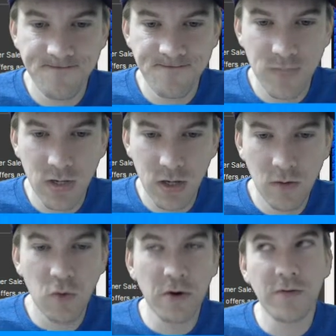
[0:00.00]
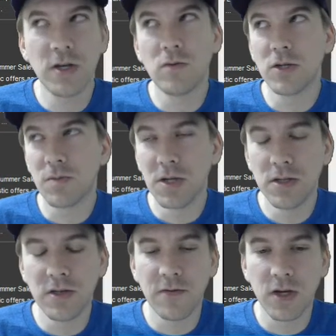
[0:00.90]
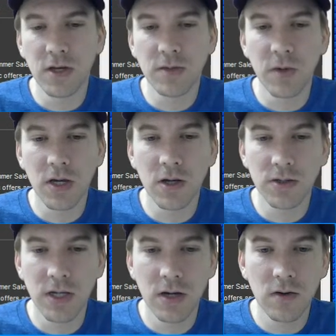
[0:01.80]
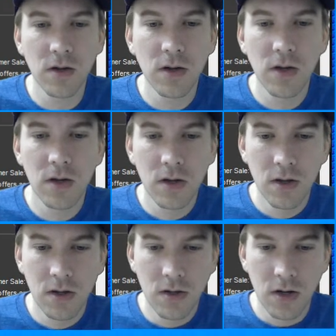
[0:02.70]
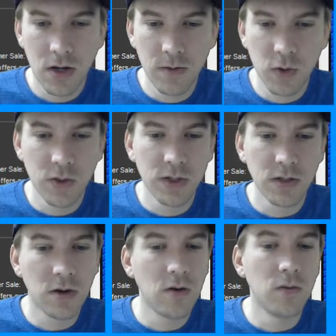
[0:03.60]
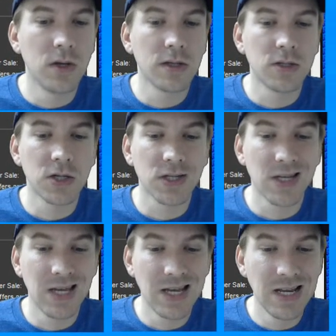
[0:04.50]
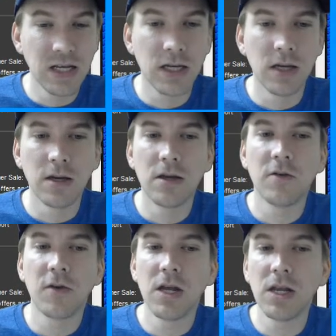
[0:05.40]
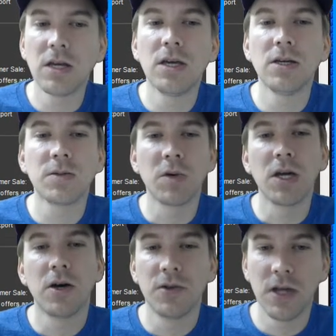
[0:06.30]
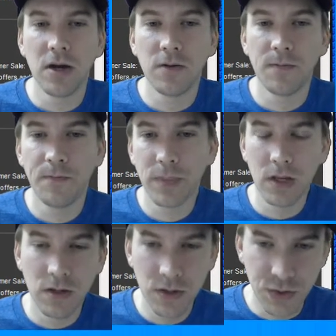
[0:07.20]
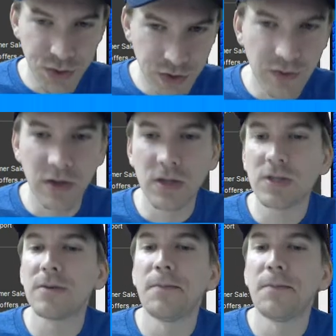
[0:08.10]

Keyboard event, which means if a key is being held down, I'm going to go with just any key. If any key is being held down, do this.